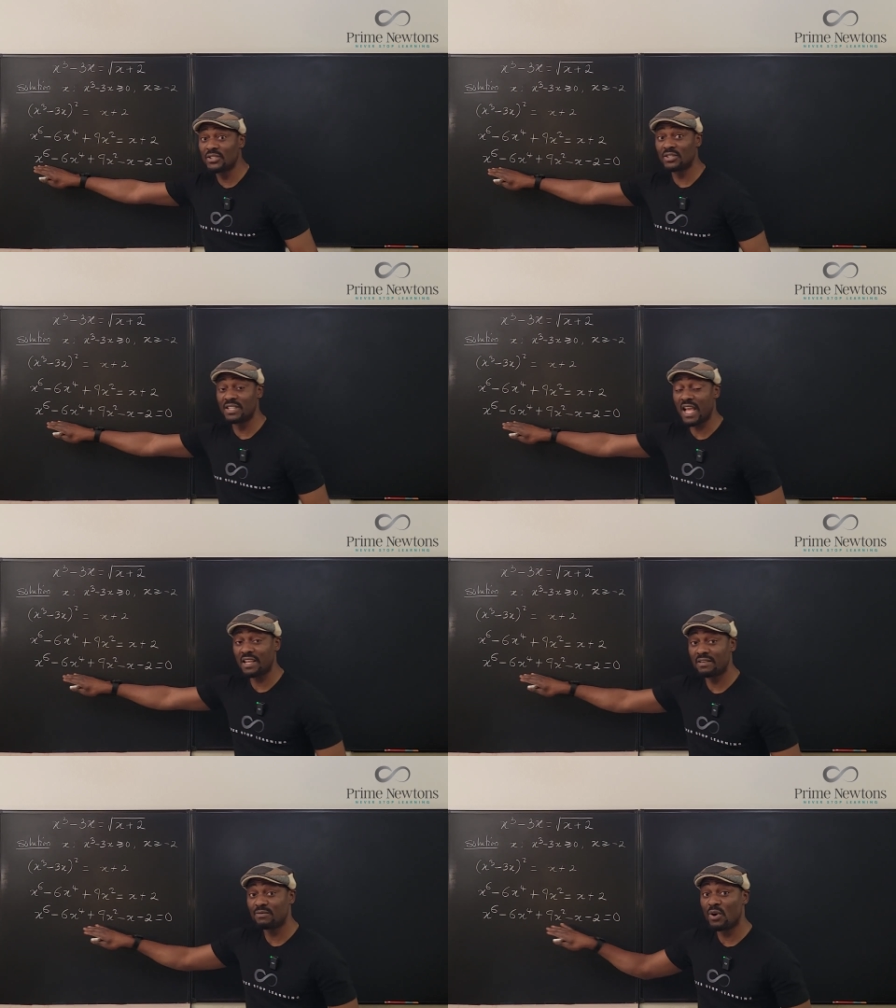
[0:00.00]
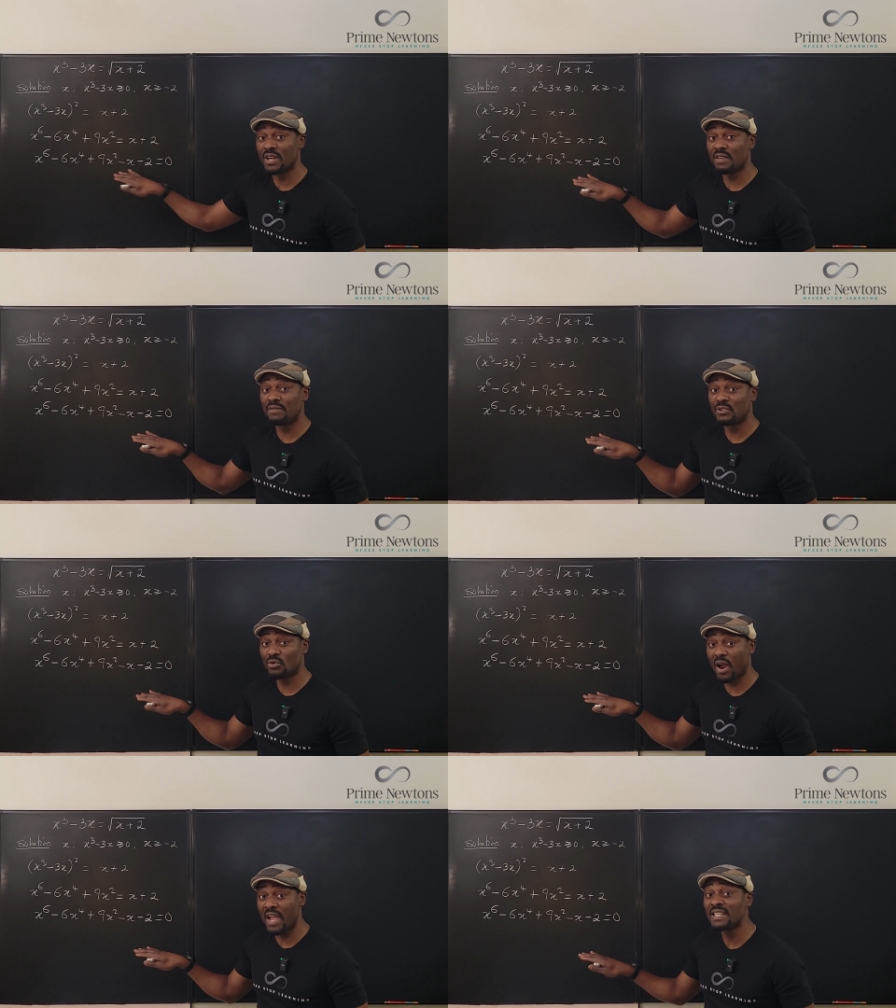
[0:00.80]
does negative 1 if you
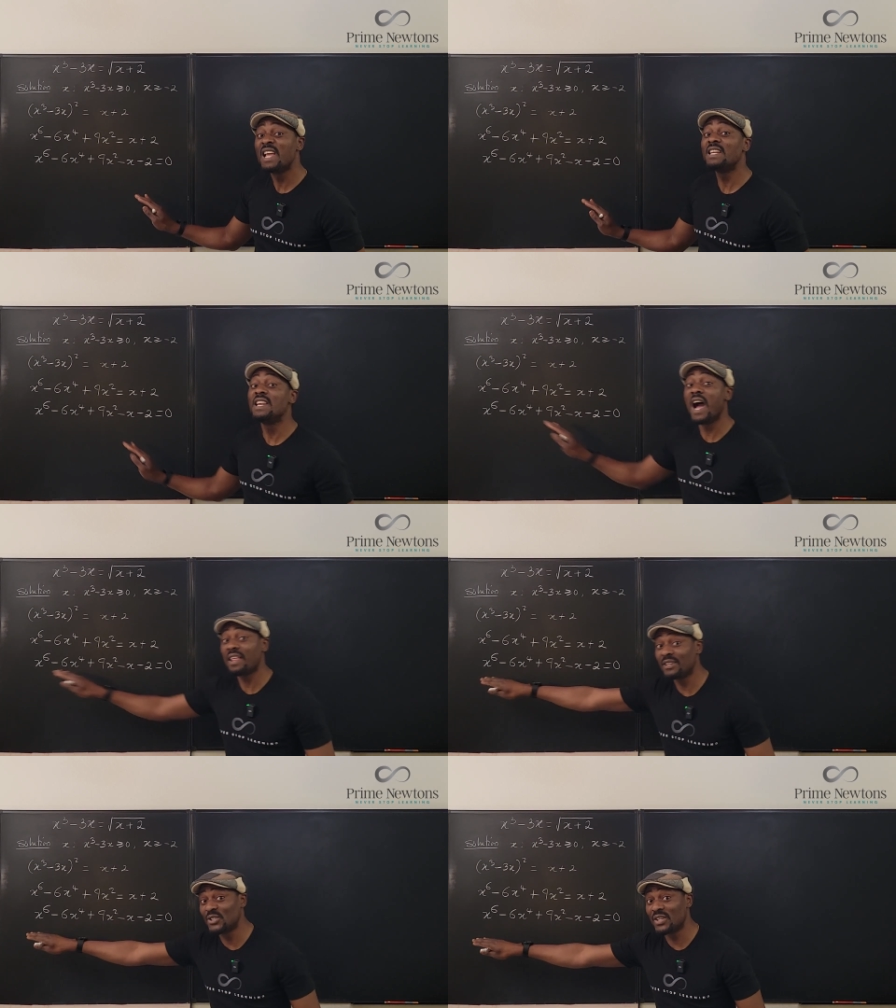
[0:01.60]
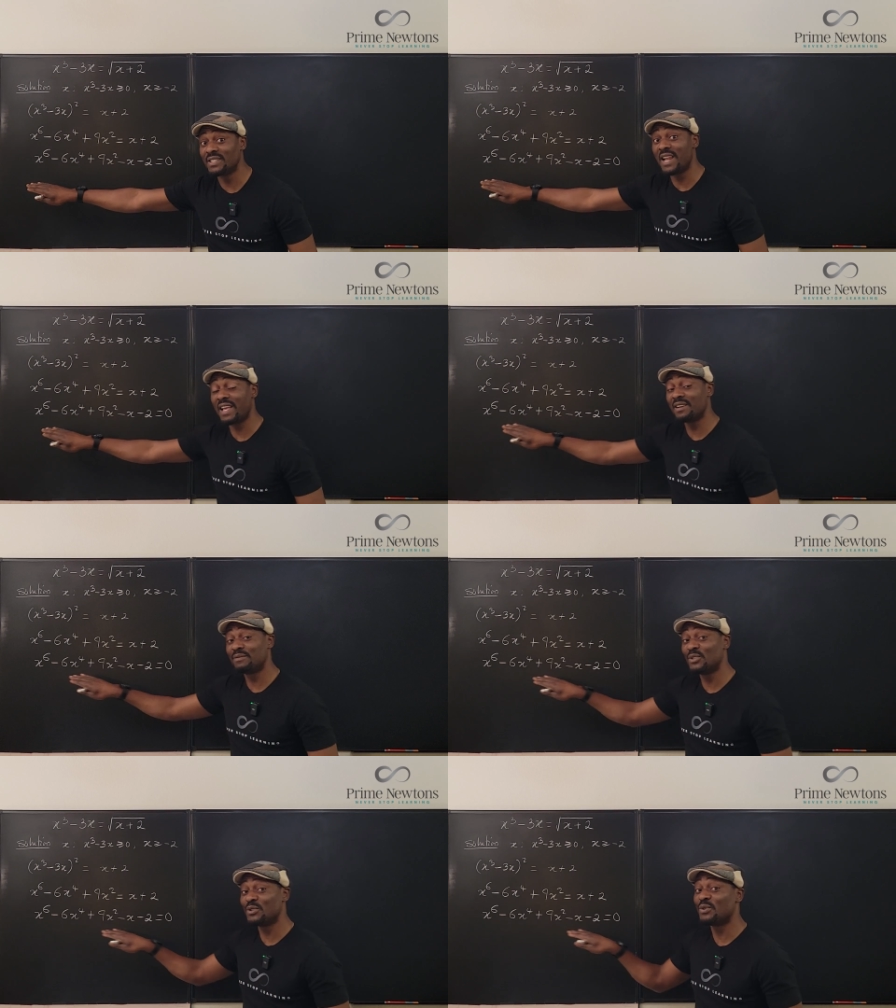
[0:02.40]
try it. Neither does
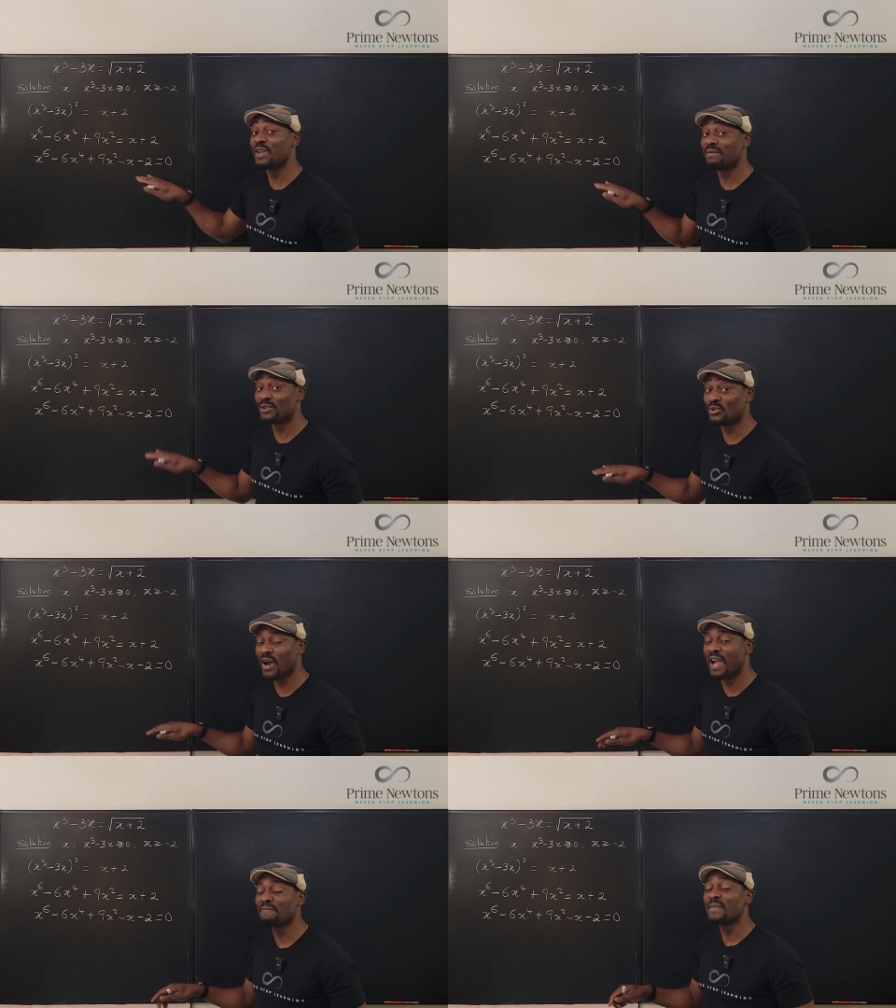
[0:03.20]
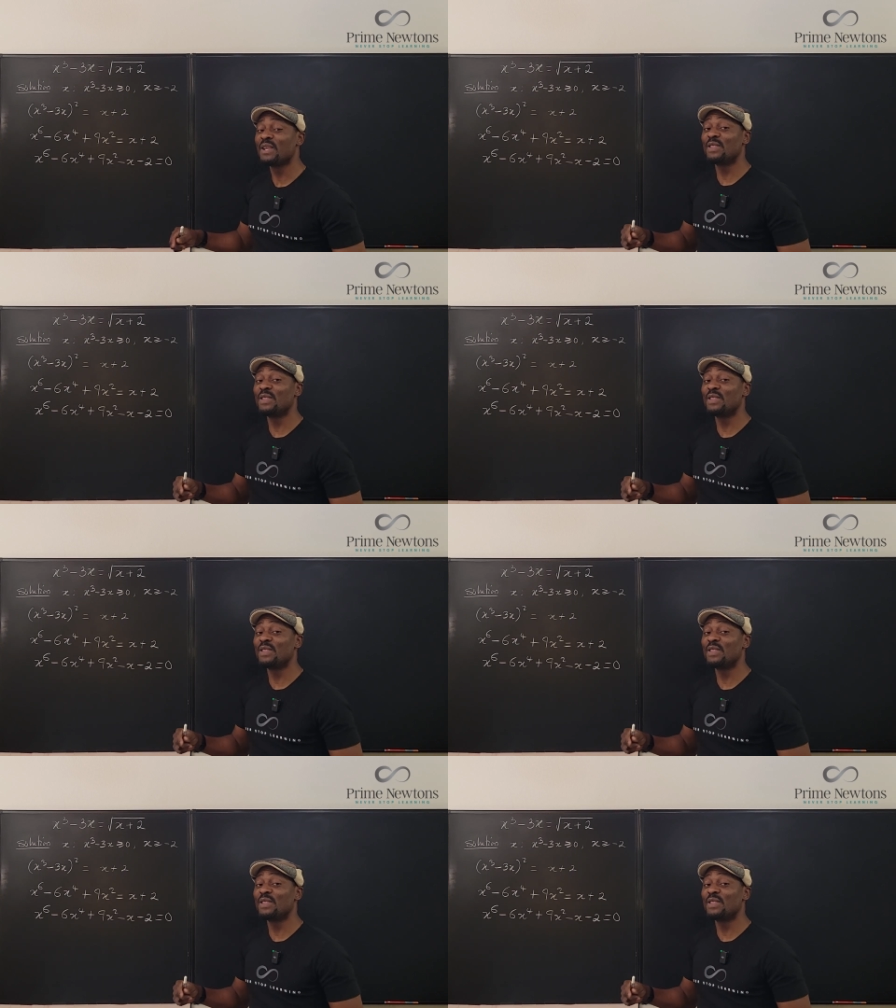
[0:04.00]
negative 2 if you try it.